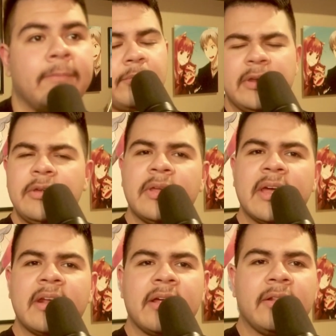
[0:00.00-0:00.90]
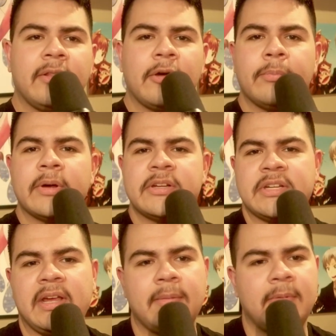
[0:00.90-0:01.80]
When you get a low
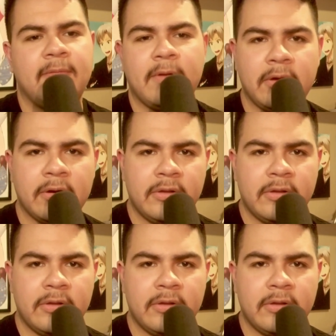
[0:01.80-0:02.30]
budget anime figure,